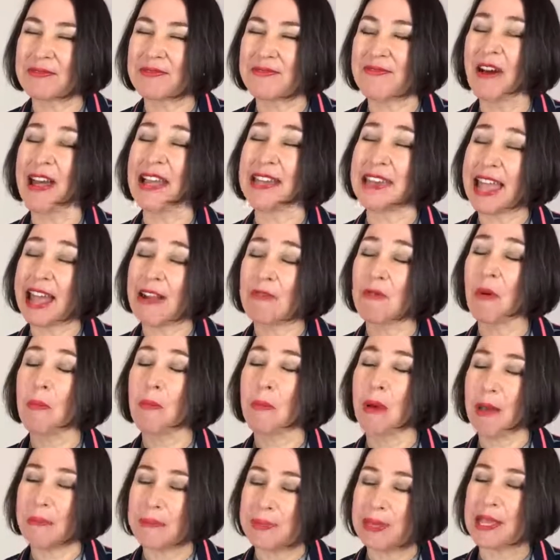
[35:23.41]
find out what
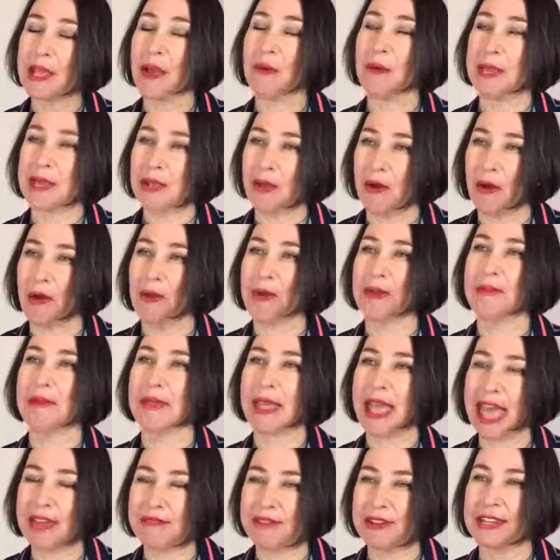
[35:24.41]
might be going on,
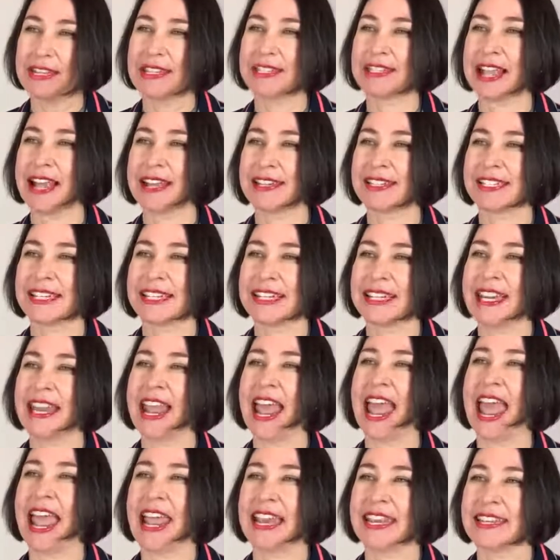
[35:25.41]
have a
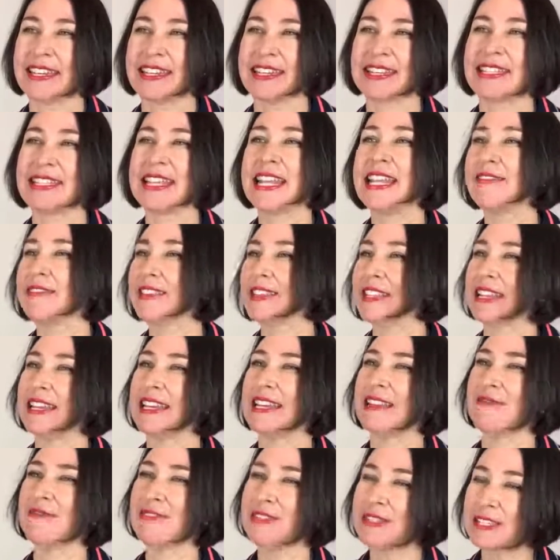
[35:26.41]
discussion and see if there's
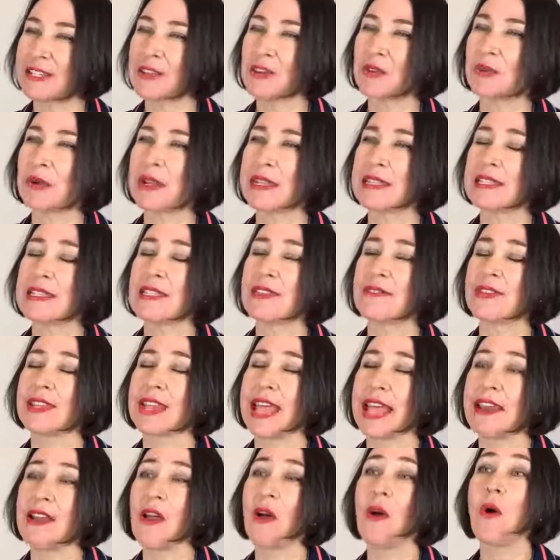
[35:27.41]
any physical reasons for
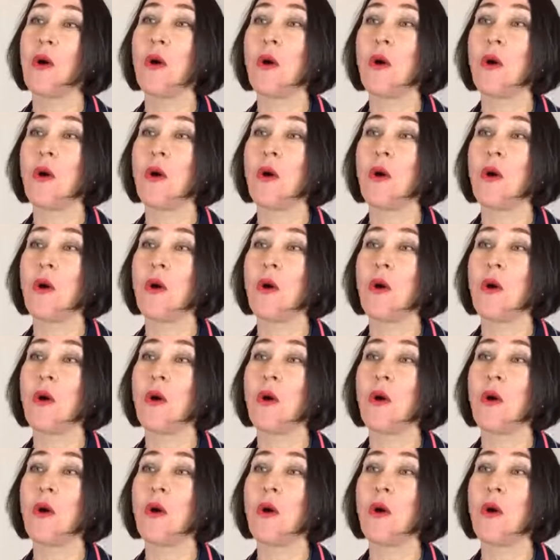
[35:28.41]
that,